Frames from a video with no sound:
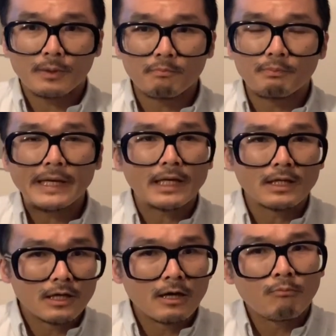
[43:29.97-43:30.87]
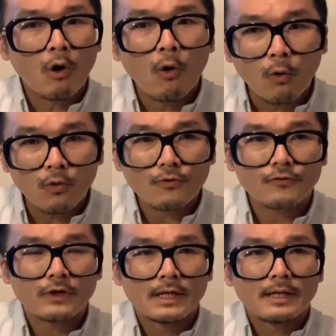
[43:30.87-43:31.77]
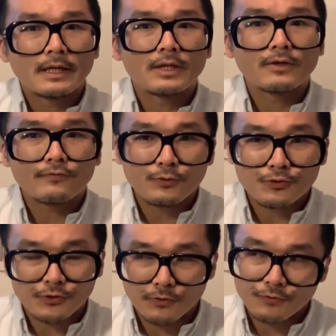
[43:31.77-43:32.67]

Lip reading: big polls in the future.